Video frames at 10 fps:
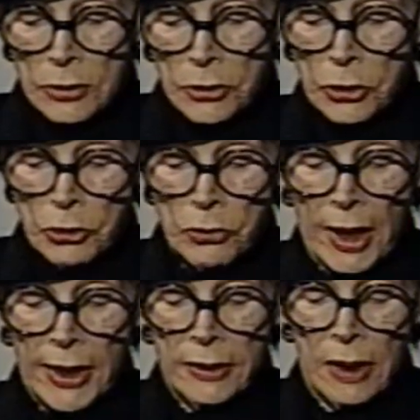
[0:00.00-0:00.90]
to
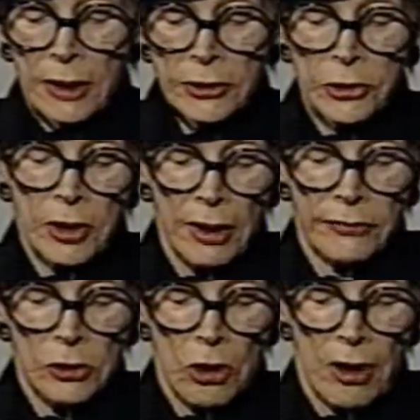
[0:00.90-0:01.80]
an
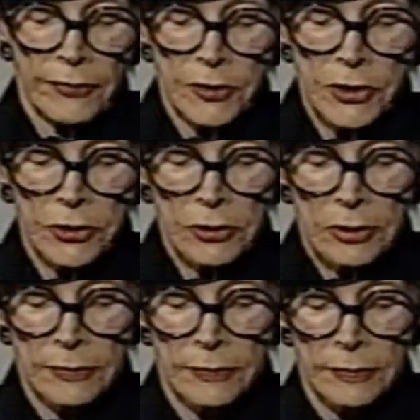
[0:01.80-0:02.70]
undercover
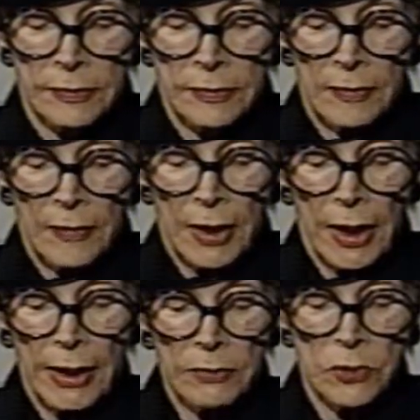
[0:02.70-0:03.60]
officer
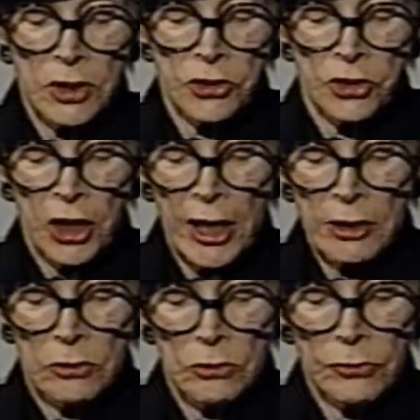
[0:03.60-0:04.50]
and was
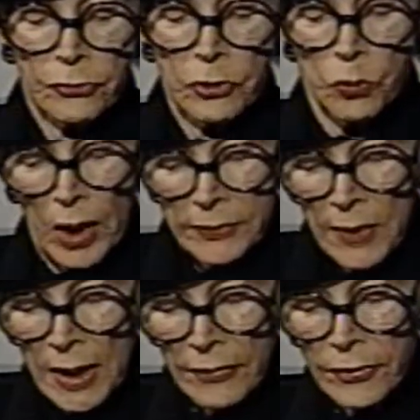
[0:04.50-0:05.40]
jailed for one
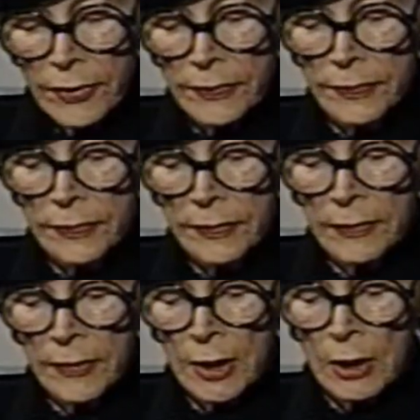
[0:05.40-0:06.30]
month.
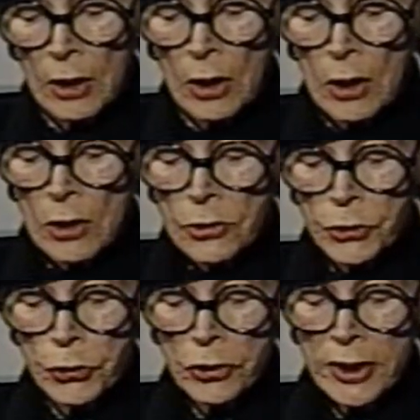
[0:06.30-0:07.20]

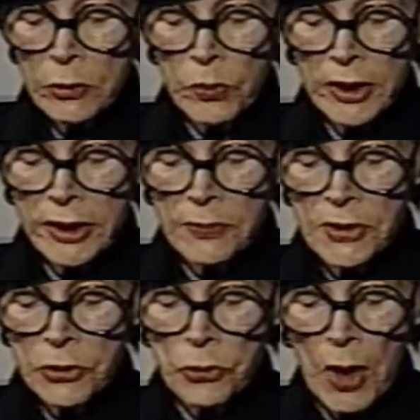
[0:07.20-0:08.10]
During
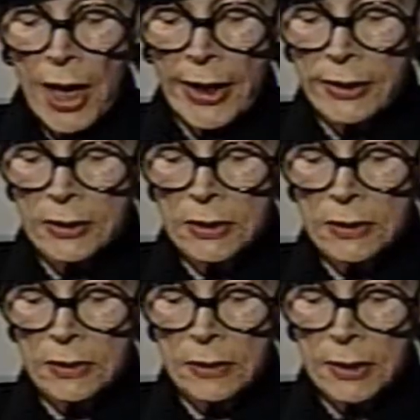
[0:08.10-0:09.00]
William's trial,
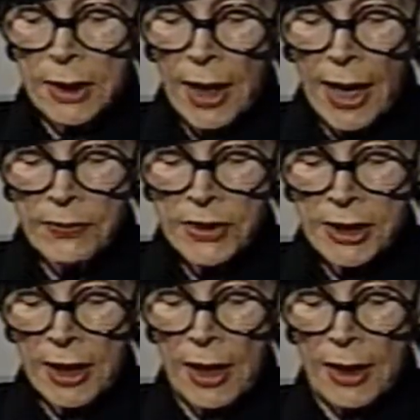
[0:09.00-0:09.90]

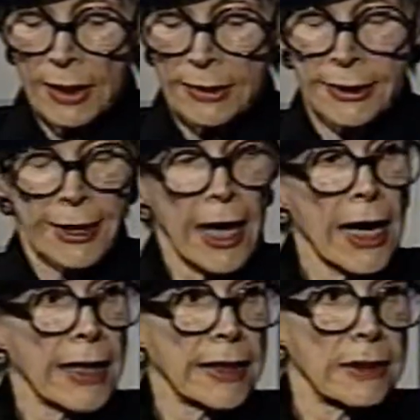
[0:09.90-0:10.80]
Comstock
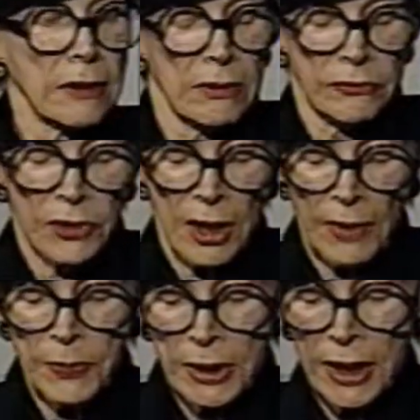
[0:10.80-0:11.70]
died of
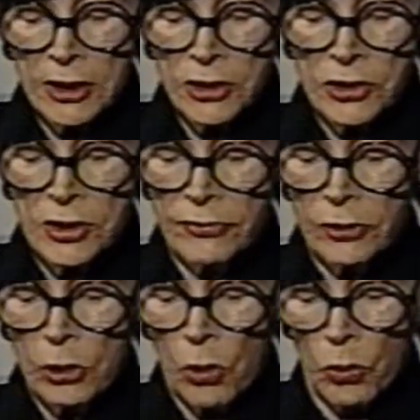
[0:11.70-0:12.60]
complications of
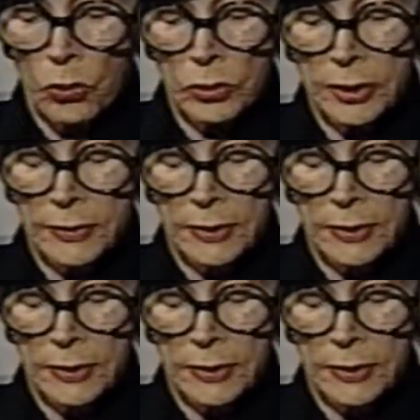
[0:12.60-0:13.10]
a cold.